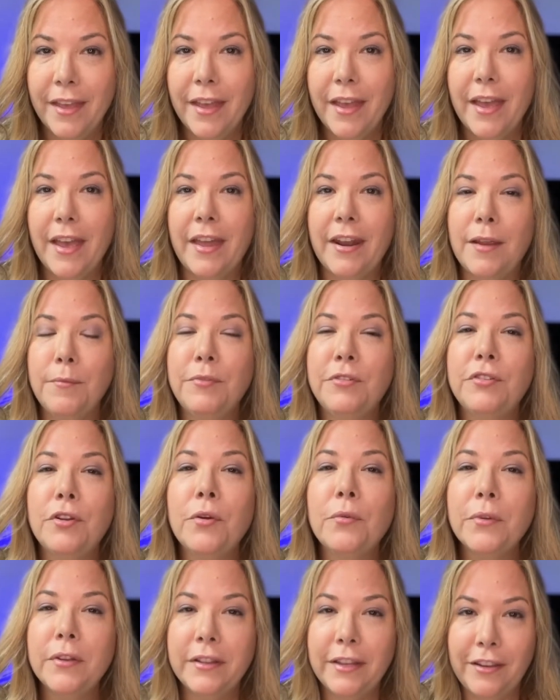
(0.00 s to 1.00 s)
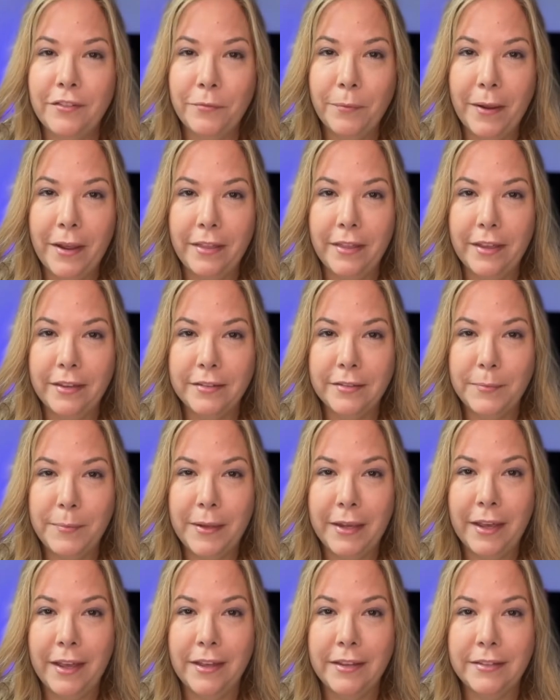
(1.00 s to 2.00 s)
And I'm so relieved by this
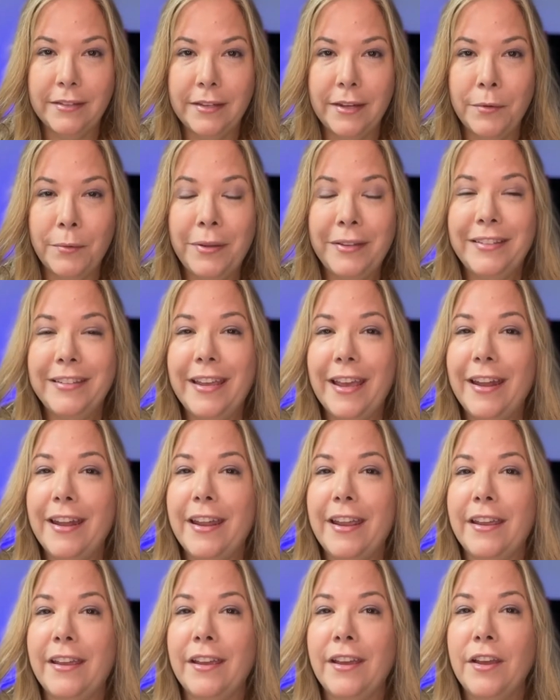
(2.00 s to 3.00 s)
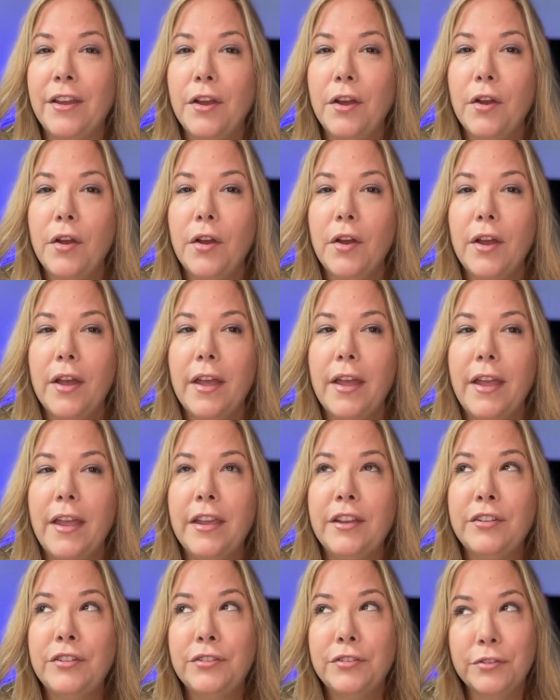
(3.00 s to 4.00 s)
because it was getting
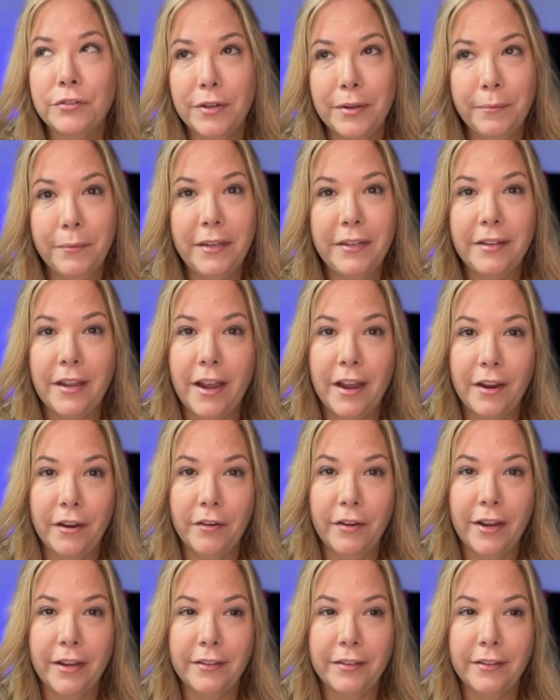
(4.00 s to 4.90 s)
extremely tiring